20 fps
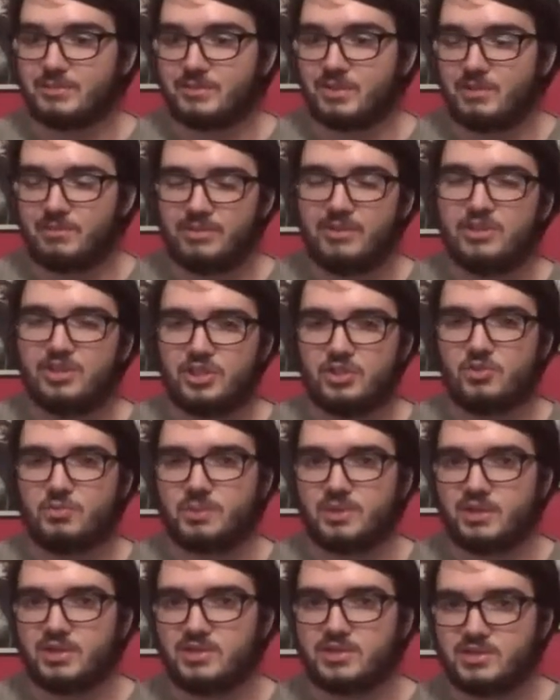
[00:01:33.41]
so I'm pretty sure it was
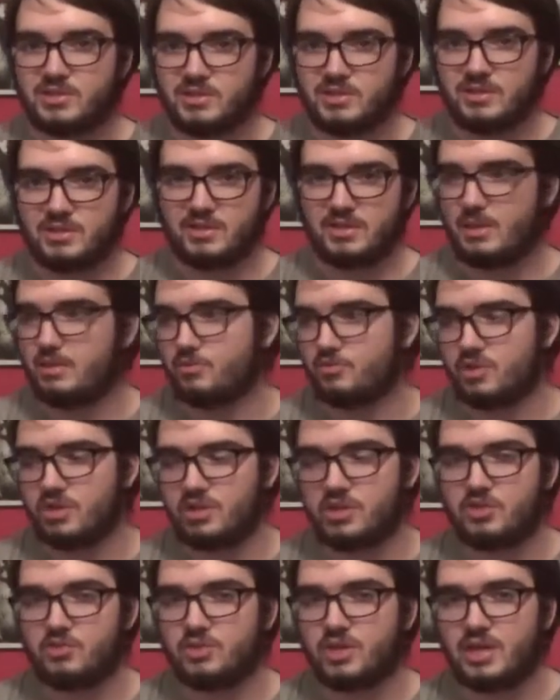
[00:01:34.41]
because him trying
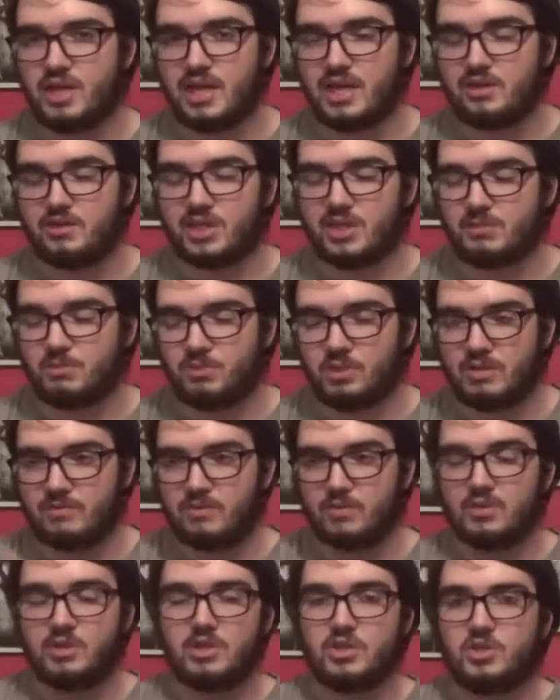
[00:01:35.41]
to cure that ALS or whatever.